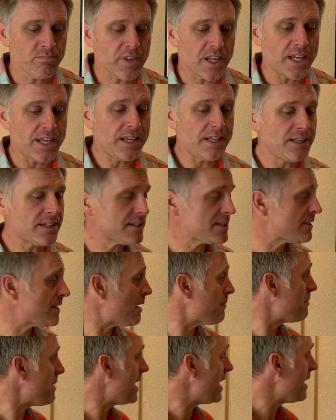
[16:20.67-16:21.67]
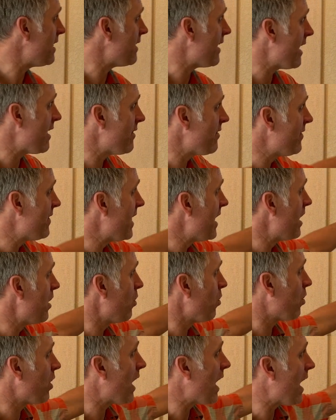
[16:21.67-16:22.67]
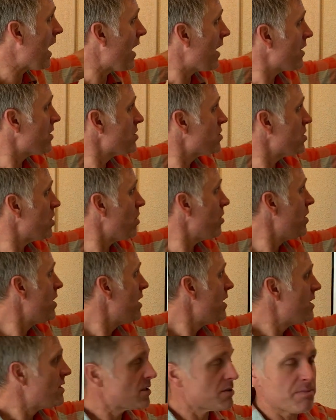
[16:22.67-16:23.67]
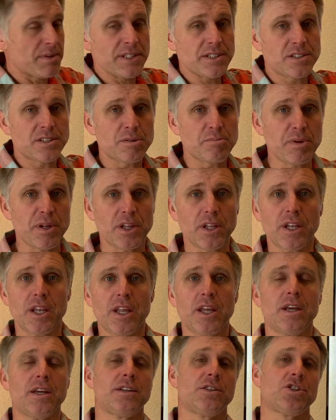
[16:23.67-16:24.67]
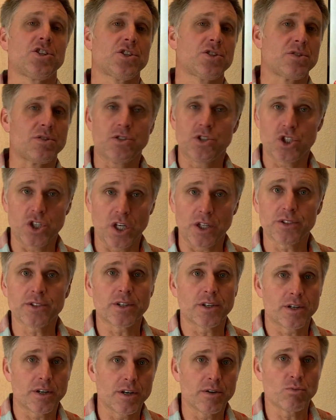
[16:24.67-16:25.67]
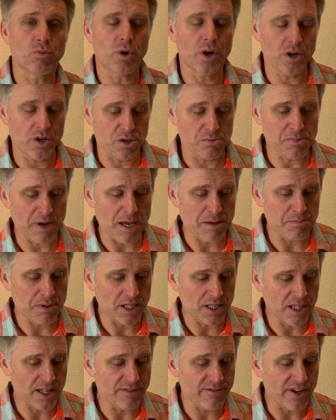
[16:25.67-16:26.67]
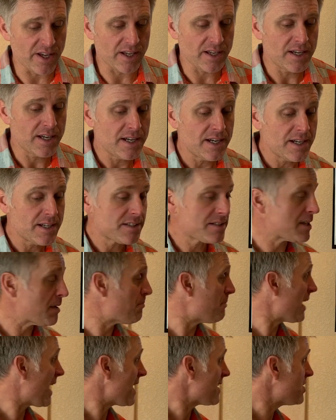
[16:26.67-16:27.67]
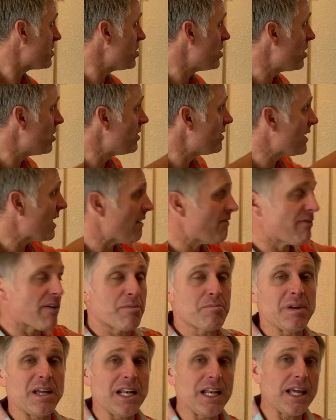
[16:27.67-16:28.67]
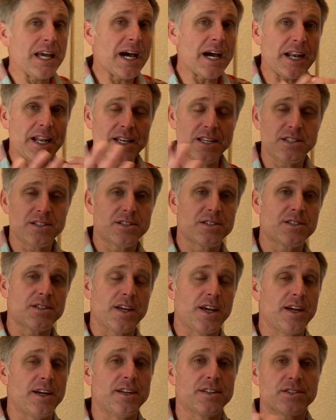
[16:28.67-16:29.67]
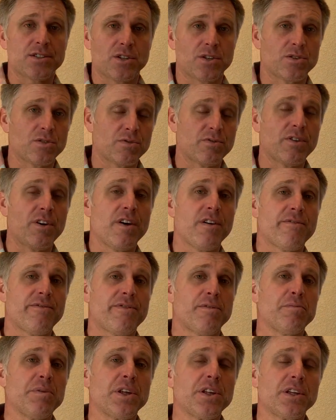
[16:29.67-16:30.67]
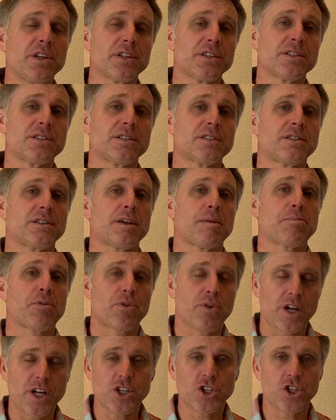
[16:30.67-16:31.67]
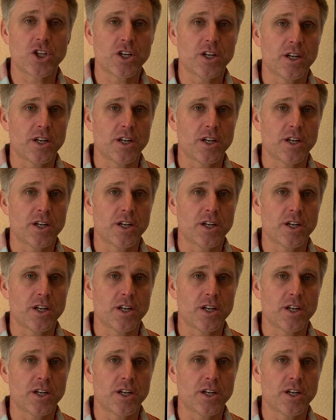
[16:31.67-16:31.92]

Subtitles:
inestabilidad del hogar, so some instability in just shelter and where you might be living, separación de familiares, and so familial separation,